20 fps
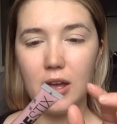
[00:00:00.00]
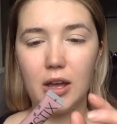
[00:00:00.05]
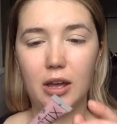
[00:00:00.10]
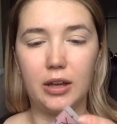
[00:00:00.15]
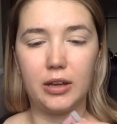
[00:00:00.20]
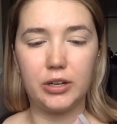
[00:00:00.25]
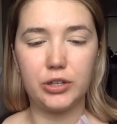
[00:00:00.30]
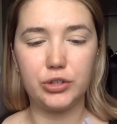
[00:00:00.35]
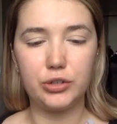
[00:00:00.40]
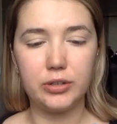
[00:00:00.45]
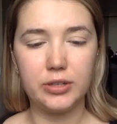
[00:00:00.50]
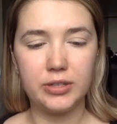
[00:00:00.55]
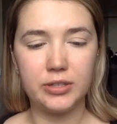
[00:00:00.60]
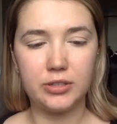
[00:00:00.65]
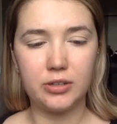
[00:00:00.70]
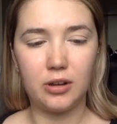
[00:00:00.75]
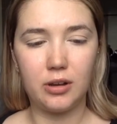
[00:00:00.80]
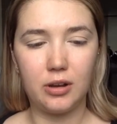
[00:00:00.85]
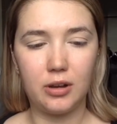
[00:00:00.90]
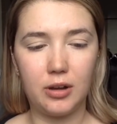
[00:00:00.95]
I actually
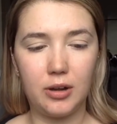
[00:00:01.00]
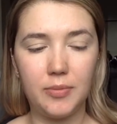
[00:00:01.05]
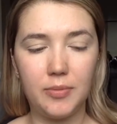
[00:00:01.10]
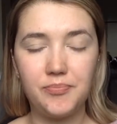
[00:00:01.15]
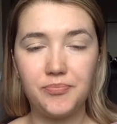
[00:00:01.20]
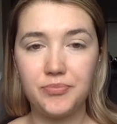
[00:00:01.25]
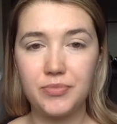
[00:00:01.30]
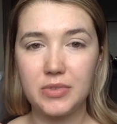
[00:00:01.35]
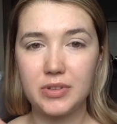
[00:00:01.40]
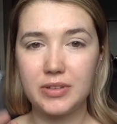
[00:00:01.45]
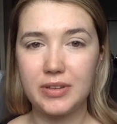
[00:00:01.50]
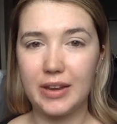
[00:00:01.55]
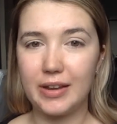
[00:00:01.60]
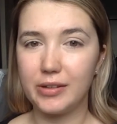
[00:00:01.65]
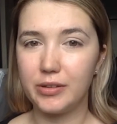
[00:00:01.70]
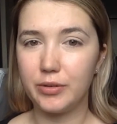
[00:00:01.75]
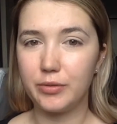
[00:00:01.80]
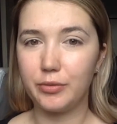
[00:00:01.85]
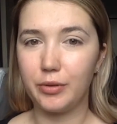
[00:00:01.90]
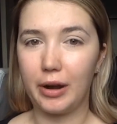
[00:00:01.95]
saw
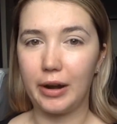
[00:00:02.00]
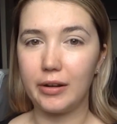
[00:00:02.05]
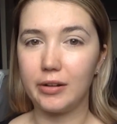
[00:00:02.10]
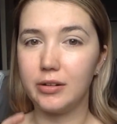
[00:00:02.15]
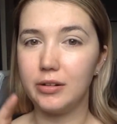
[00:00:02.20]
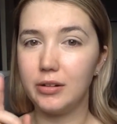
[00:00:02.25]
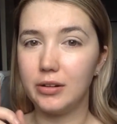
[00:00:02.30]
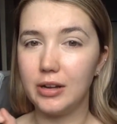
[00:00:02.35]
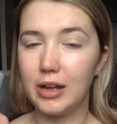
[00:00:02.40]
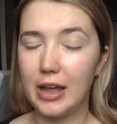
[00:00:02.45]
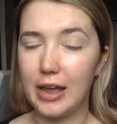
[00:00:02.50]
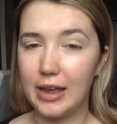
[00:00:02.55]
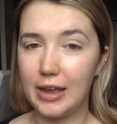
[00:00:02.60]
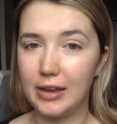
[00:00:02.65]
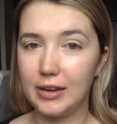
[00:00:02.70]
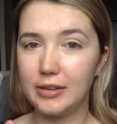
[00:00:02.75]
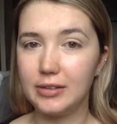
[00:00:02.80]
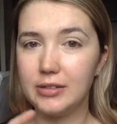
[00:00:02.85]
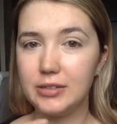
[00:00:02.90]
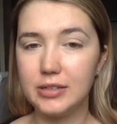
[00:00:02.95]
Taylor Frankel
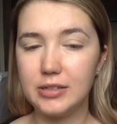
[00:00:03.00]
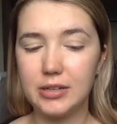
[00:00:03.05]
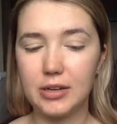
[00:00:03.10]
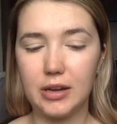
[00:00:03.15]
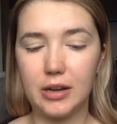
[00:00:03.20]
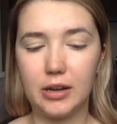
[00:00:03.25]
and